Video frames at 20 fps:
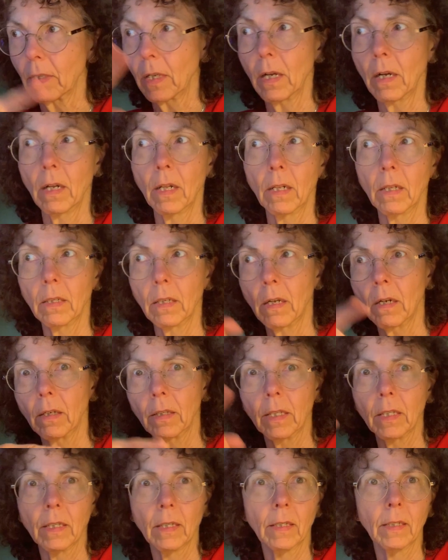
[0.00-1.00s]
along
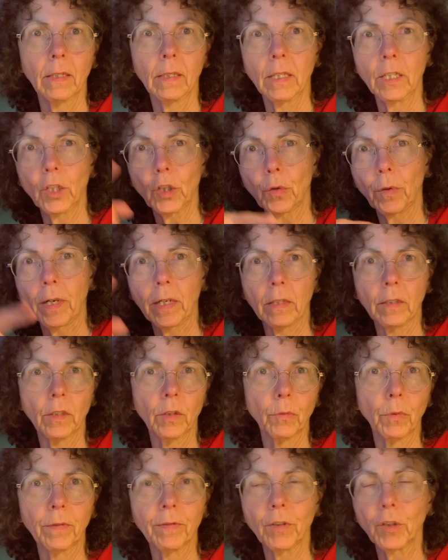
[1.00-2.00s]
the trails,
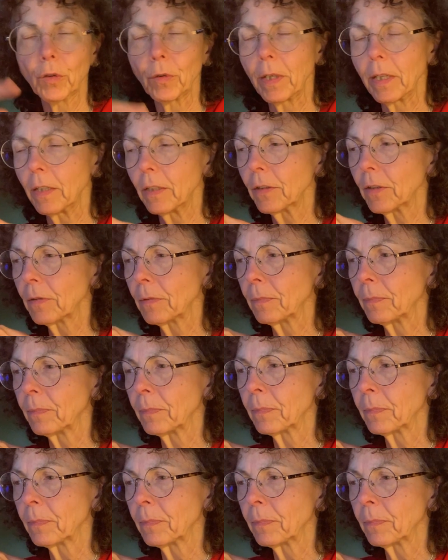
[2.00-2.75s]
the river trails.